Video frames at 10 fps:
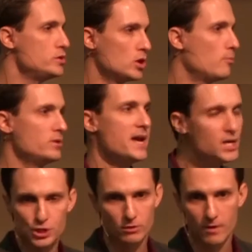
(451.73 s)
to
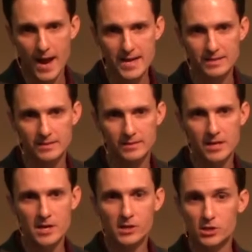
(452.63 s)
interpretation, right?